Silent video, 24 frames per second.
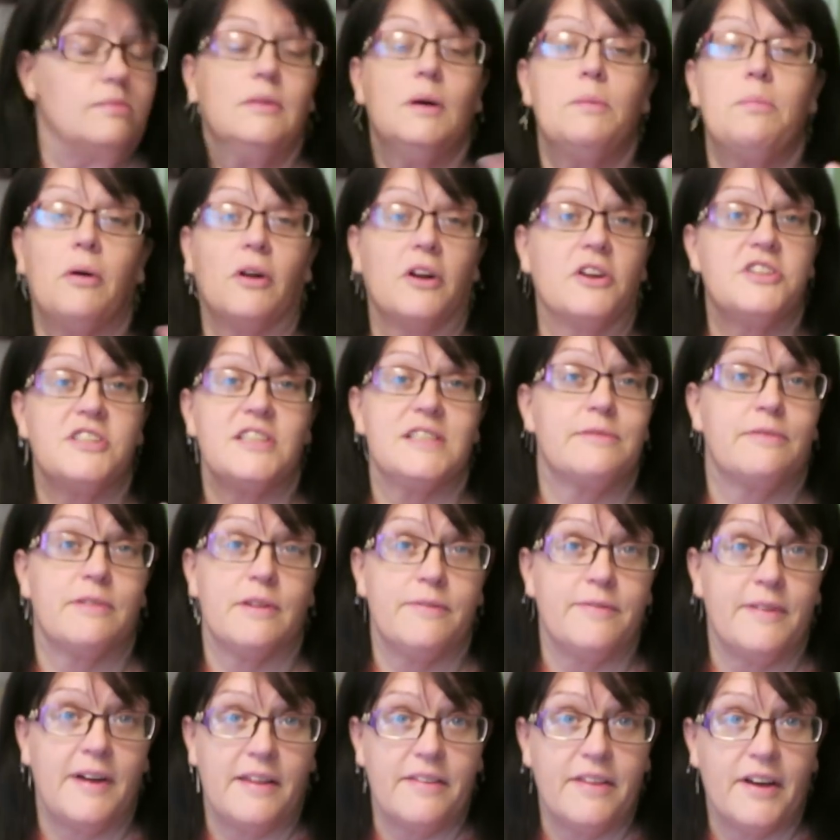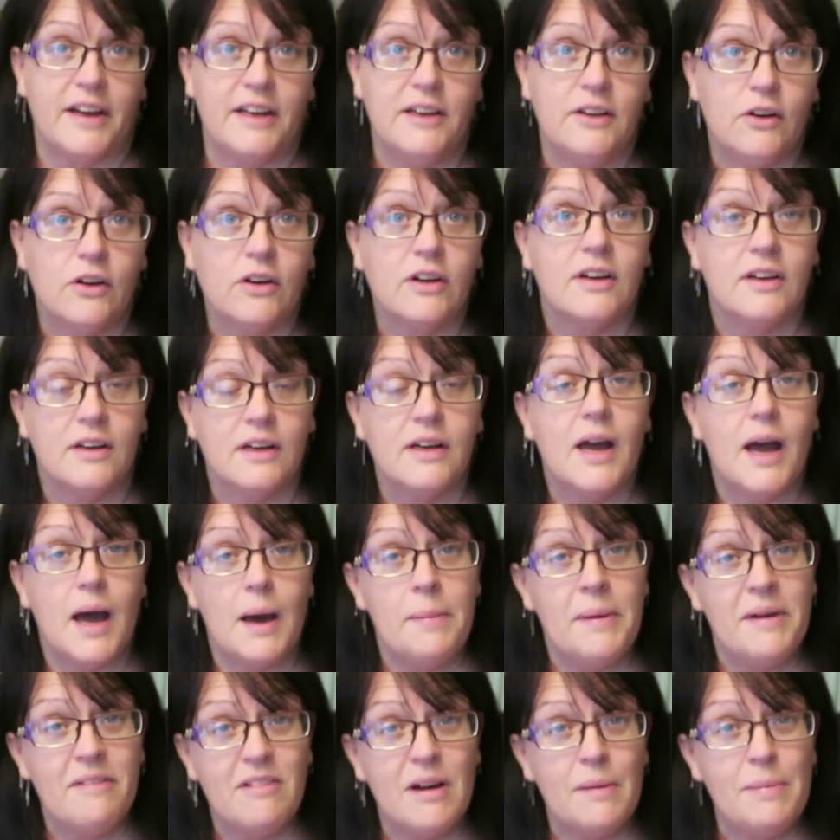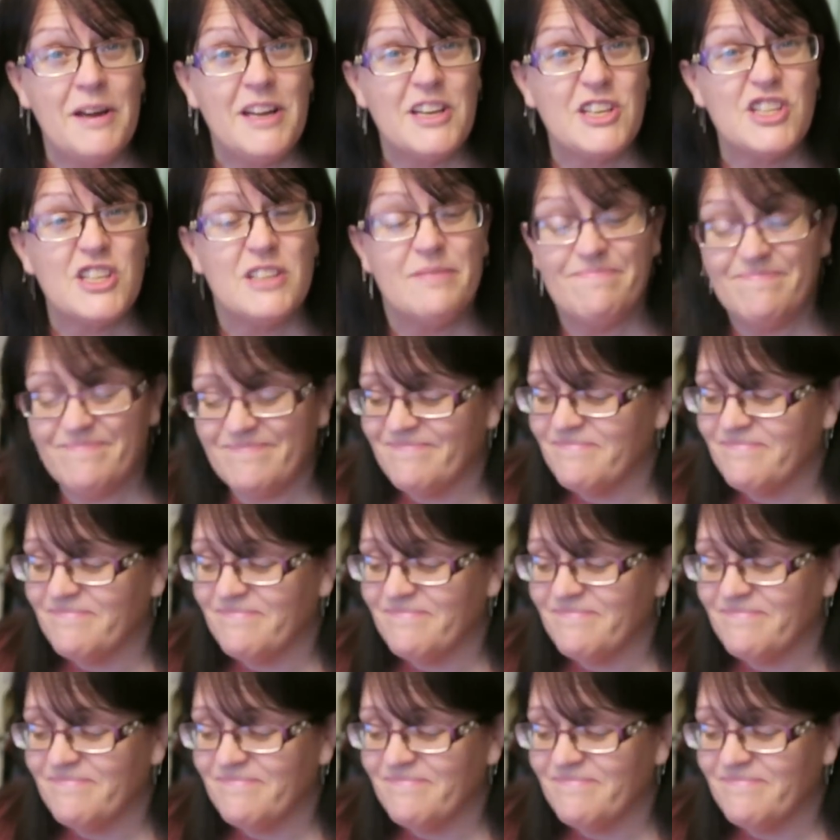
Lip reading: apologies for the fact that I look a bit rubbish.